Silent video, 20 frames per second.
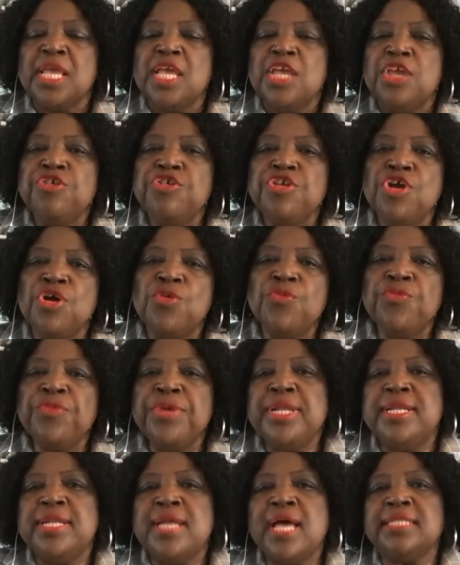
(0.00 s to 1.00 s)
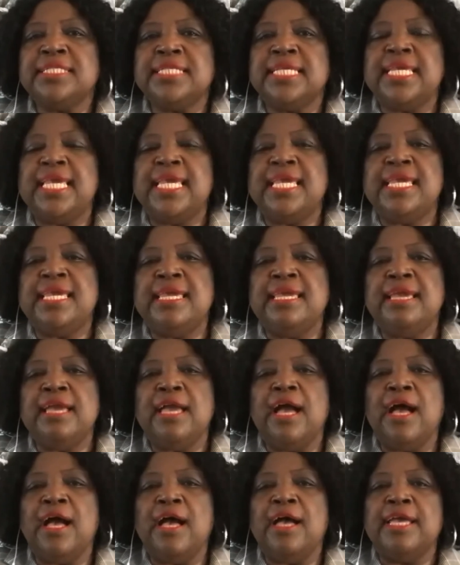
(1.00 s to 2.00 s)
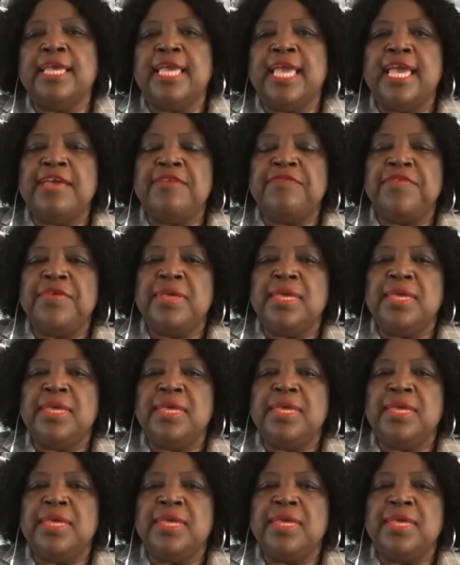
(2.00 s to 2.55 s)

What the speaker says: You know, when Dr. King gave